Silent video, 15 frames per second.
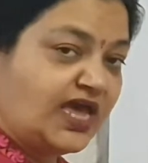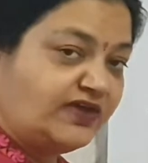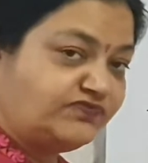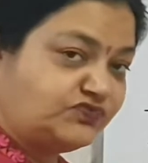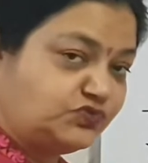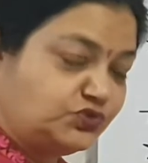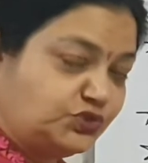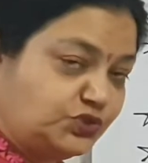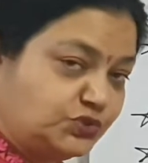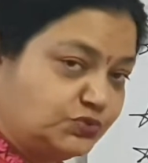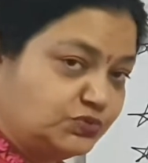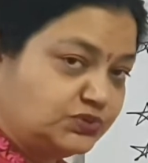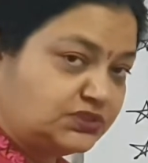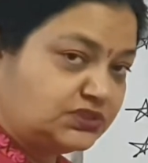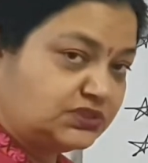have to
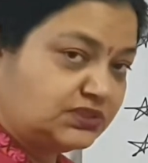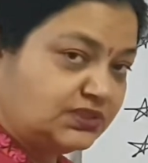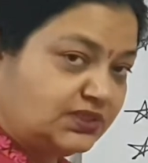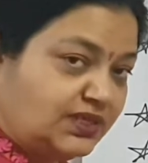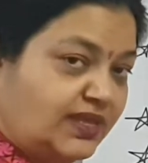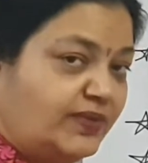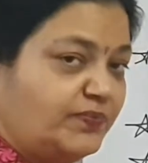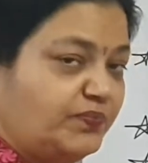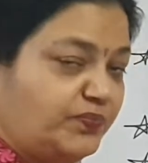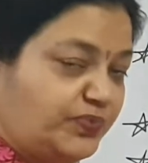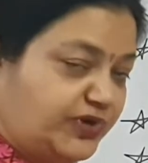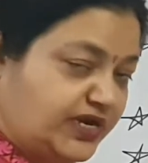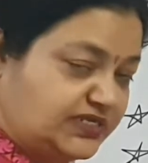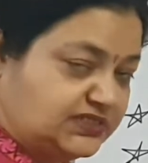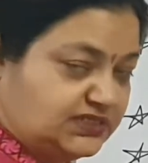use
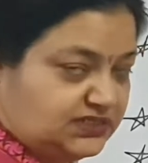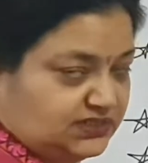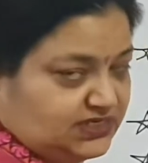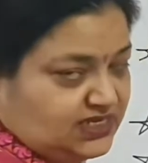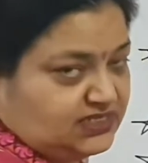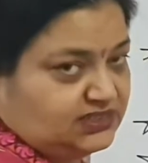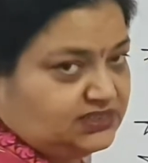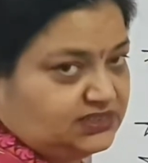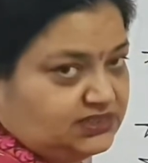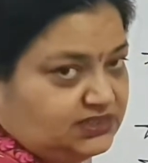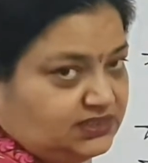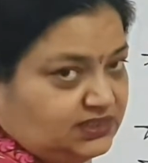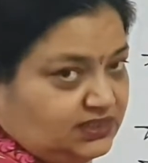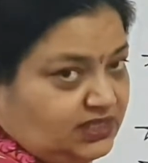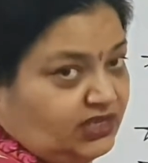present tense
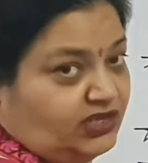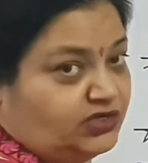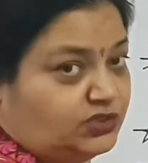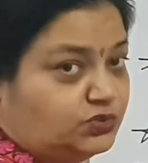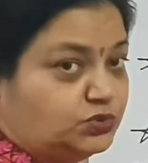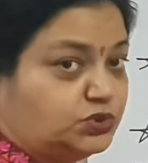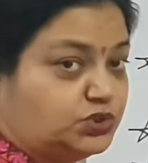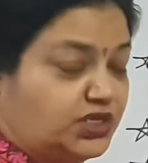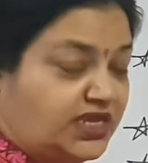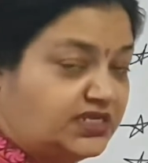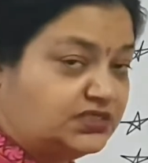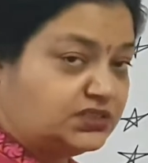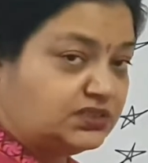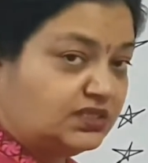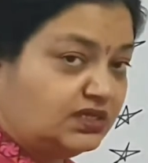to
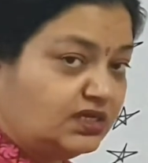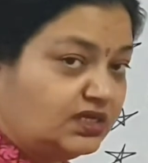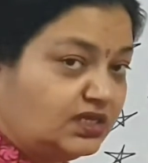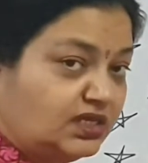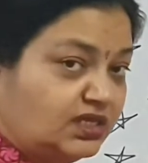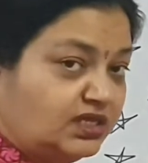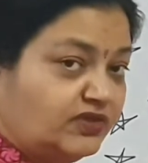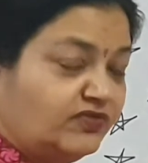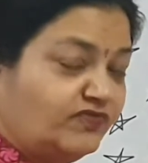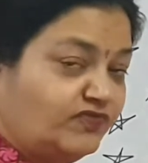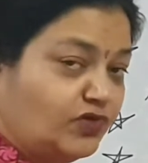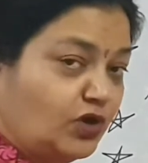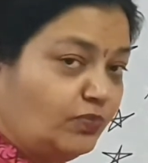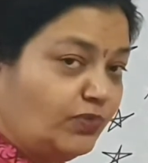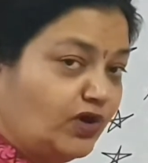change the
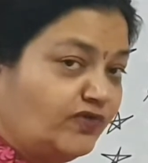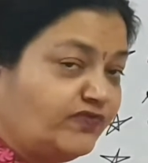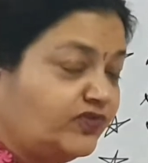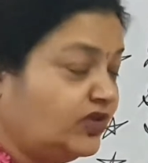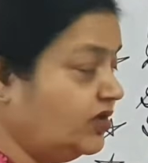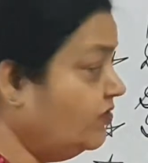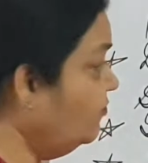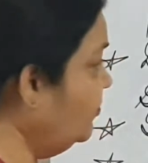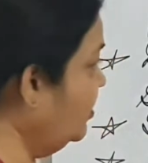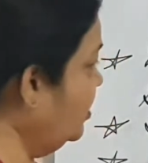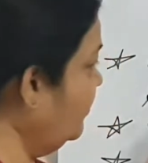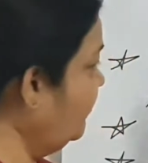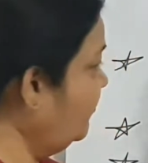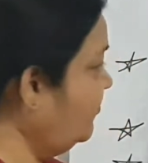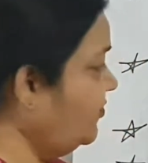form of
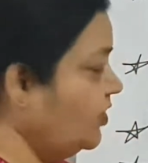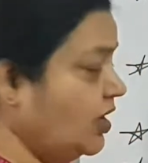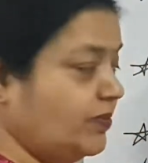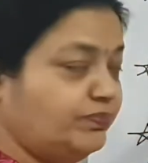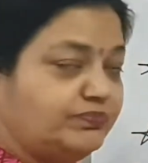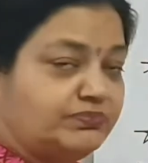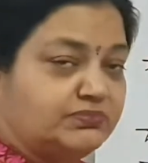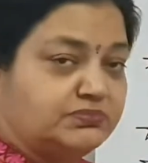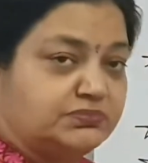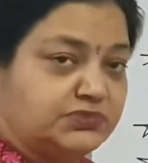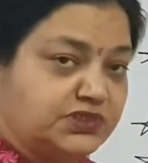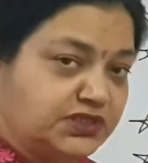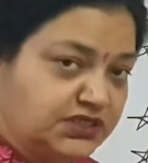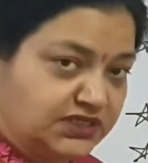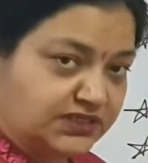verb from
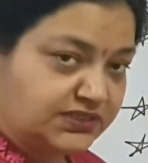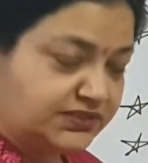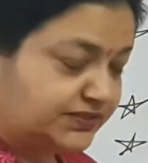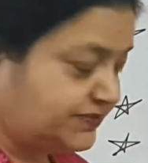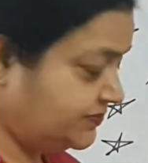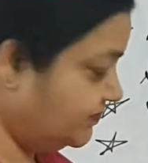here.